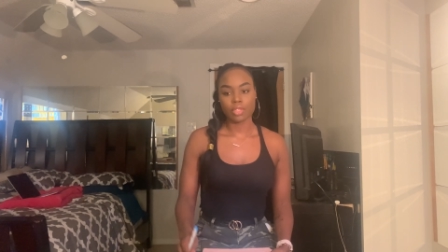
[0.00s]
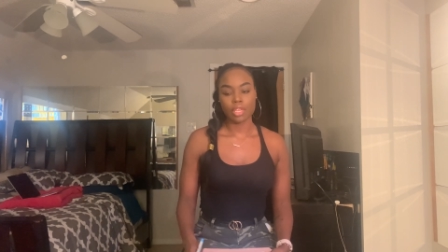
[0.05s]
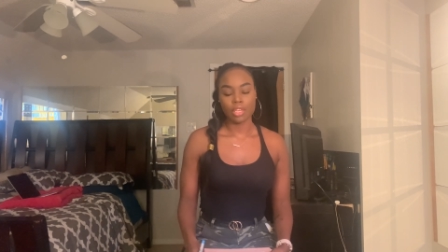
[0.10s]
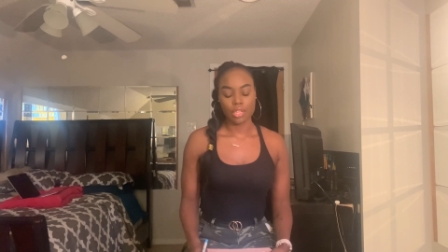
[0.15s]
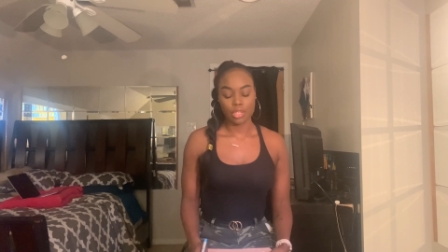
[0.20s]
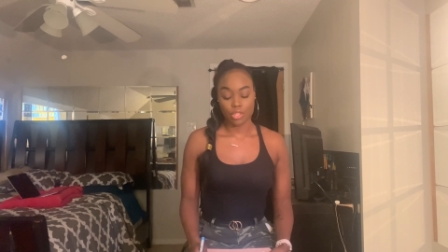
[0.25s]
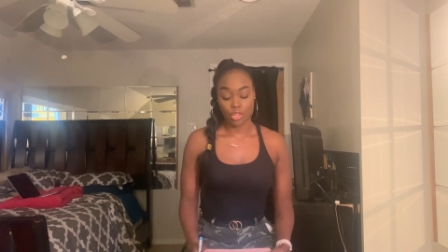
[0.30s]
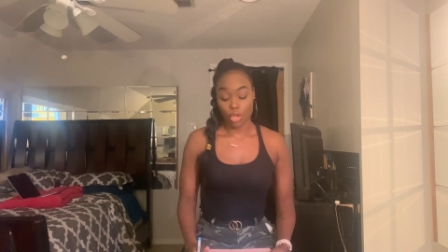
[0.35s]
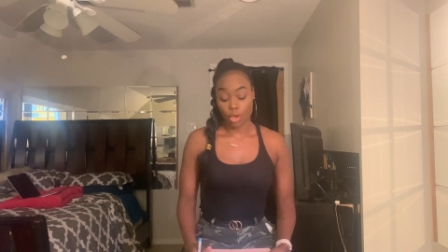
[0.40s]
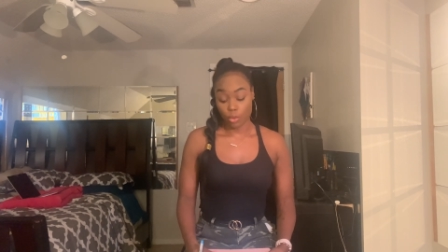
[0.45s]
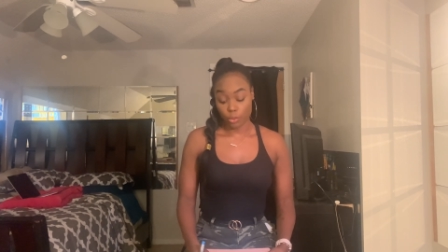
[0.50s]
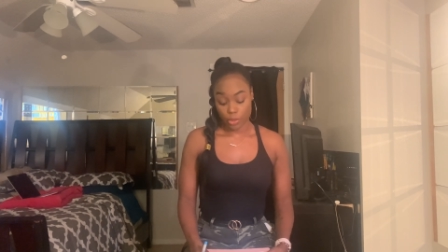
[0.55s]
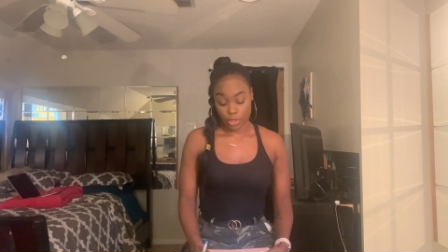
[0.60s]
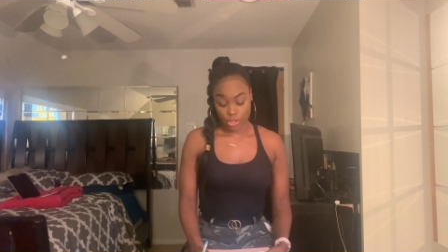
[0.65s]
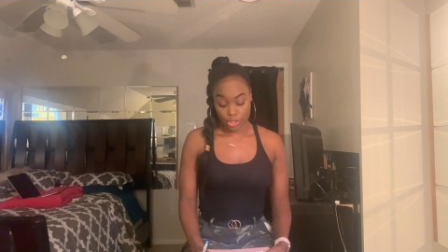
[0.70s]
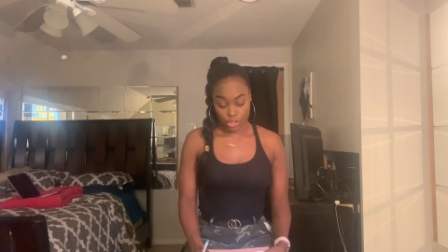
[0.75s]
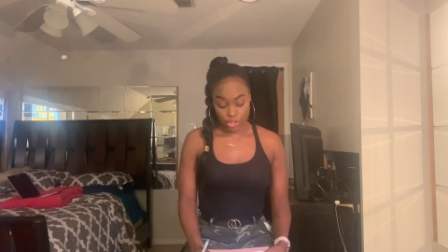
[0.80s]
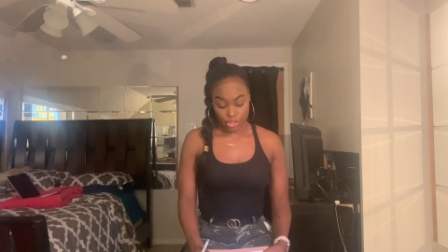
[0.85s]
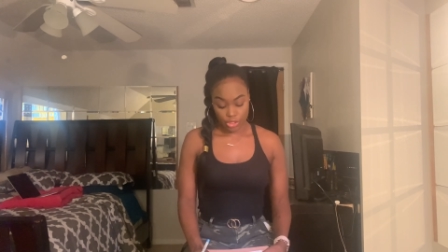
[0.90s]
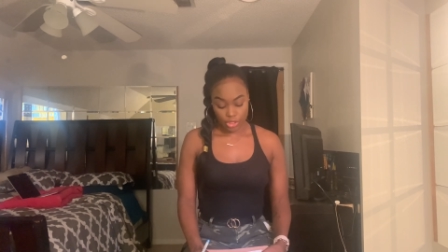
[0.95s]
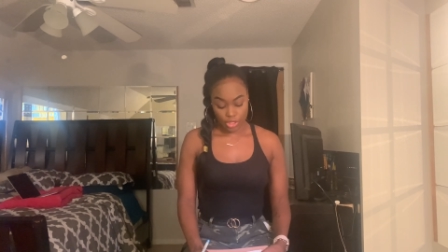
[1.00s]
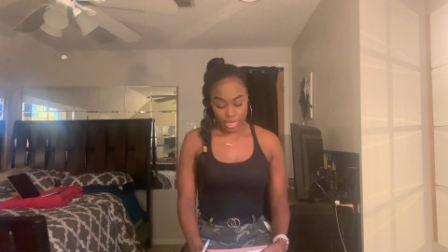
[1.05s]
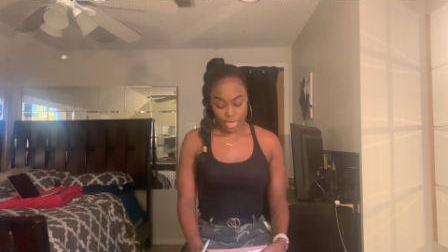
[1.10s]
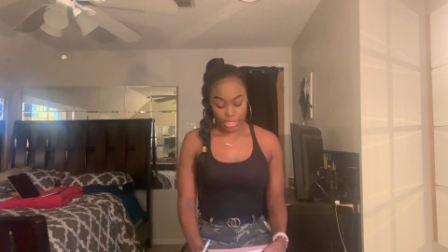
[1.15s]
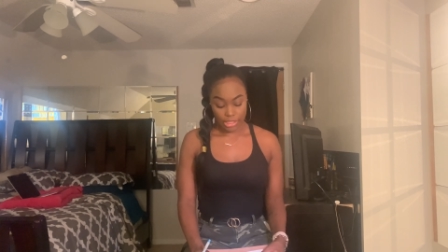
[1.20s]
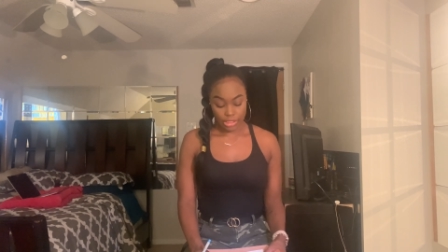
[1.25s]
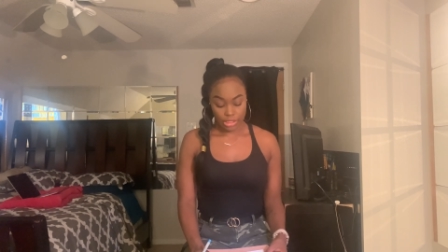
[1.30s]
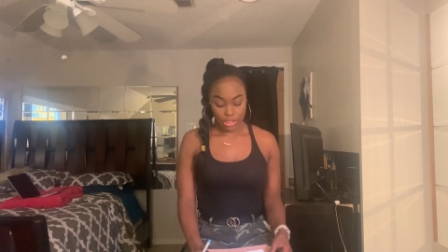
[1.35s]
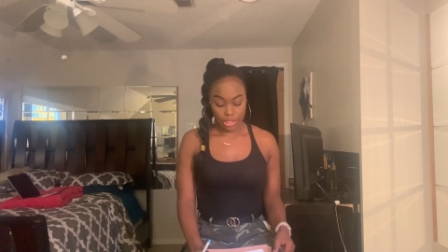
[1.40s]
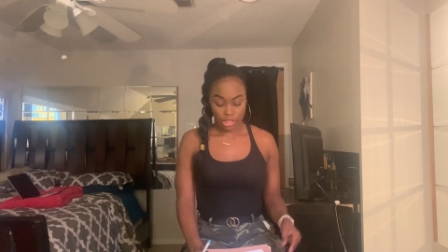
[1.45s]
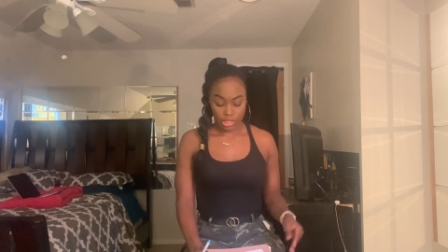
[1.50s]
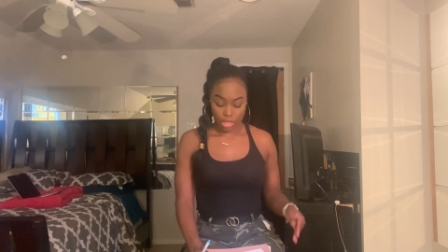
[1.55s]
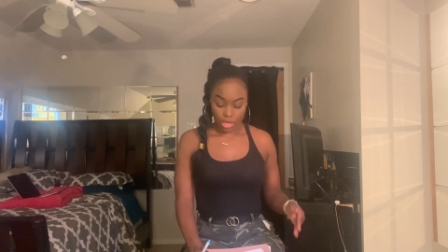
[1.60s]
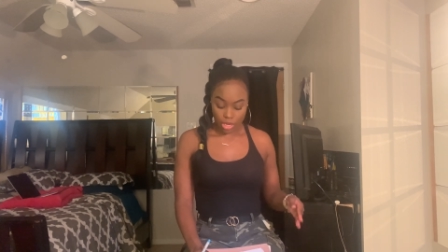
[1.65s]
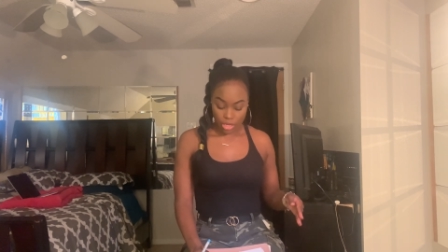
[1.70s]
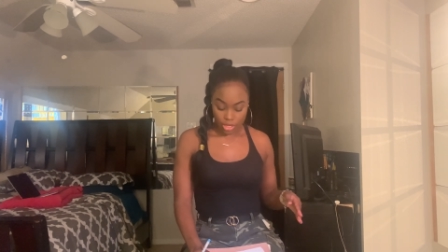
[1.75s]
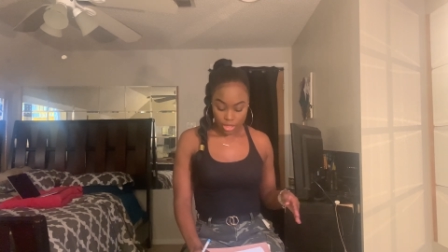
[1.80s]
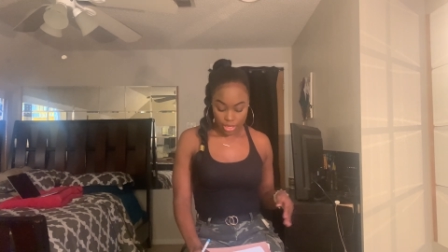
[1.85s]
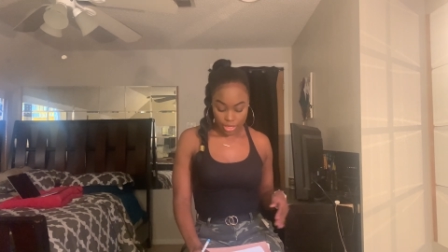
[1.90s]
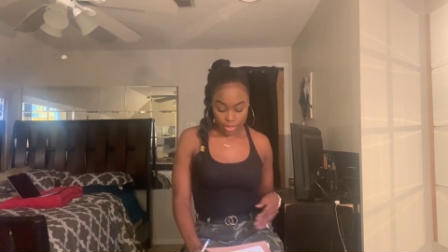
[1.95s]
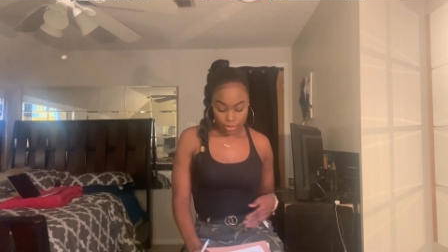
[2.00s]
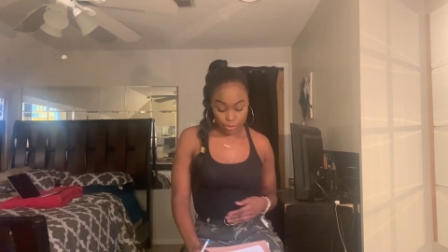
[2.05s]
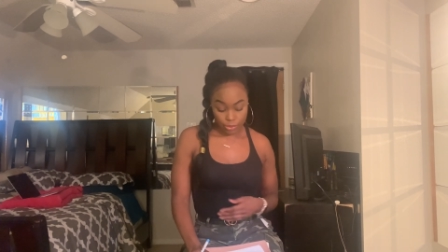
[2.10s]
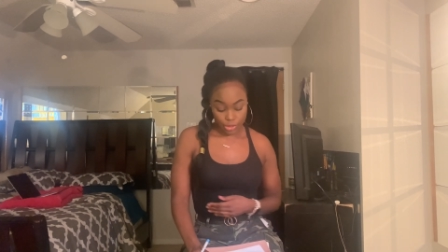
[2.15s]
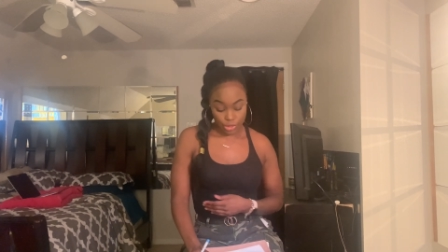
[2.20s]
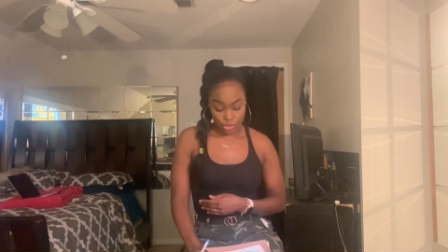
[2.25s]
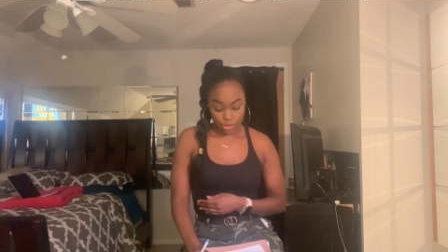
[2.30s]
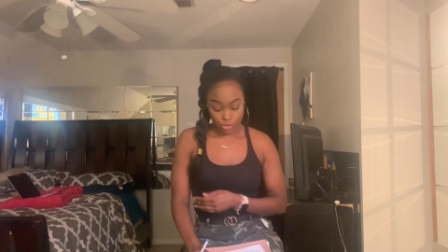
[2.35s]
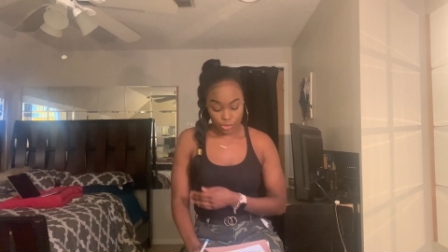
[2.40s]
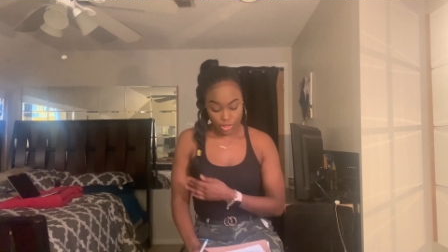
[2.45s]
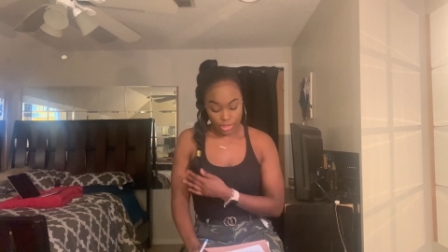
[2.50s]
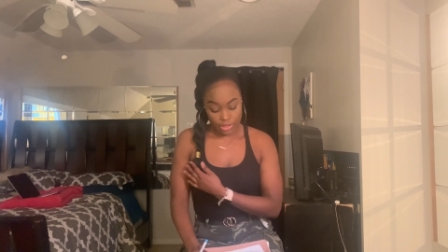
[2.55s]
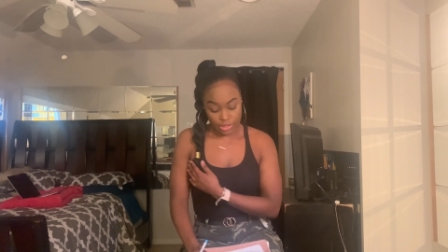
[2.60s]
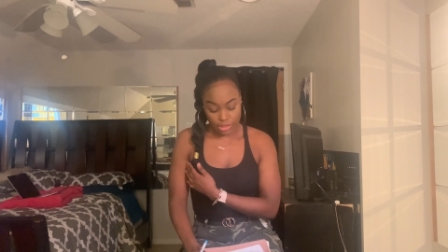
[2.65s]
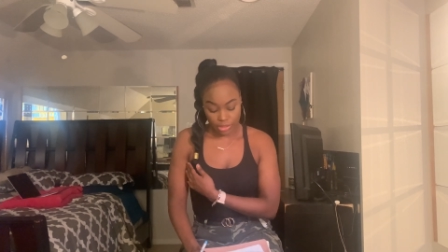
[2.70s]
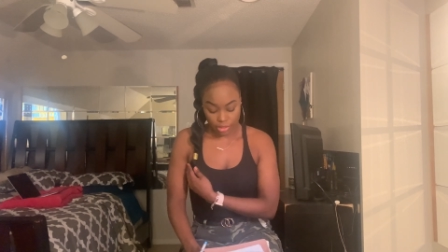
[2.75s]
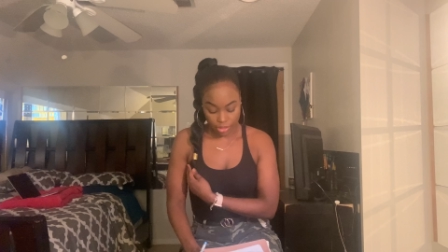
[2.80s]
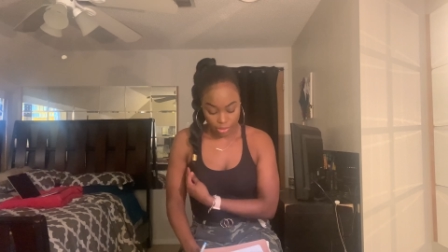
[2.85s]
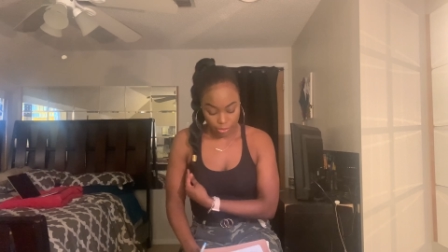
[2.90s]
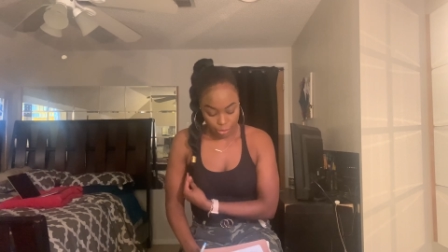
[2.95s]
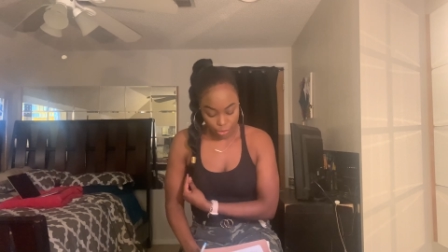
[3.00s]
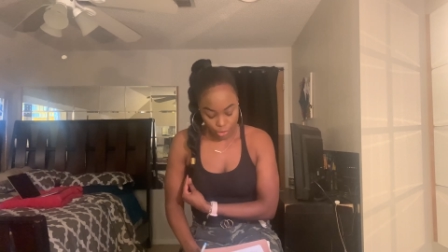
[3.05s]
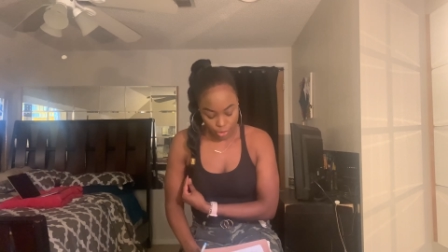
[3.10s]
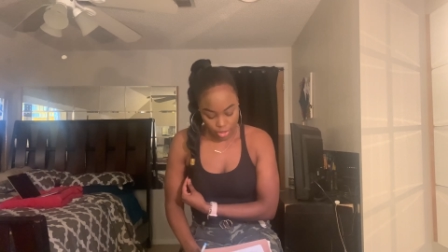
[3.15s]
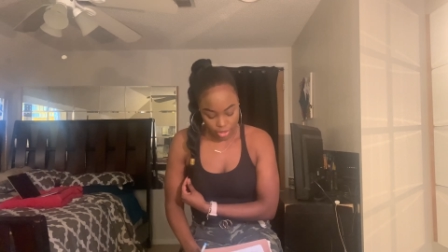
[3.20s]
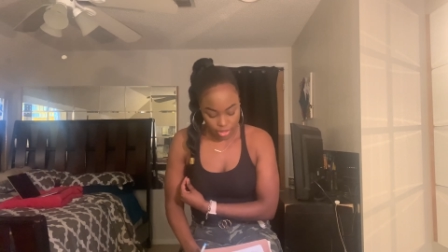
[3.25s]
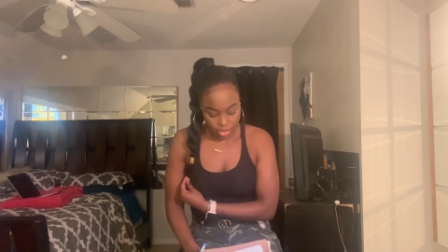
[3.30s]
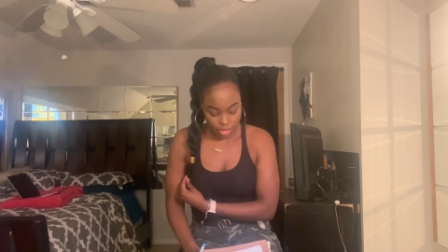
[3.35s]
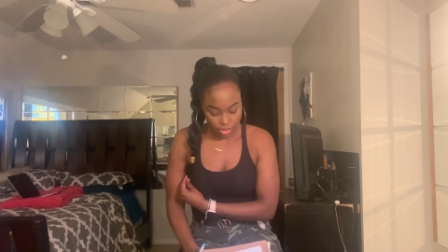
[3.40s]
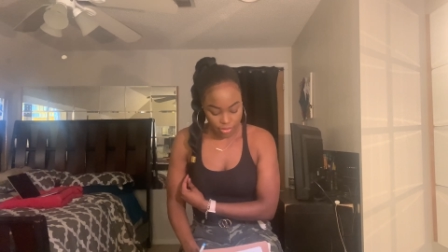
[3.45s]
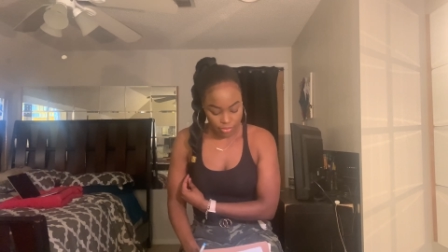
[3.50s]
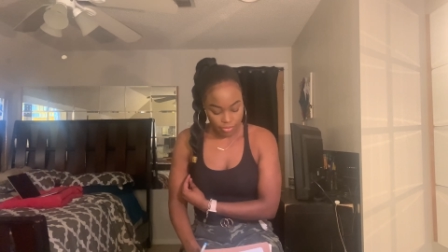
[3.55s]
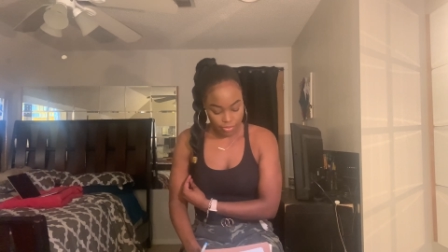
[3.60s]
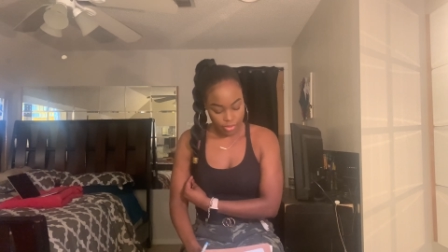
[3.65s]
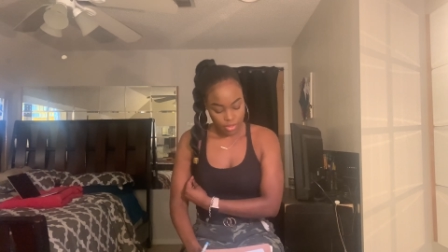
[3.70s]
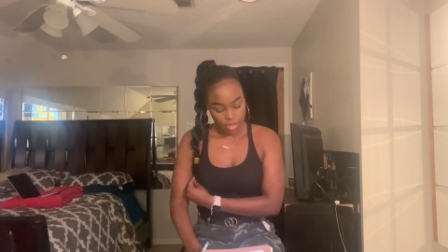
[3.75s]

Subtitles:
know what you're actually learning and what you need to learn more of.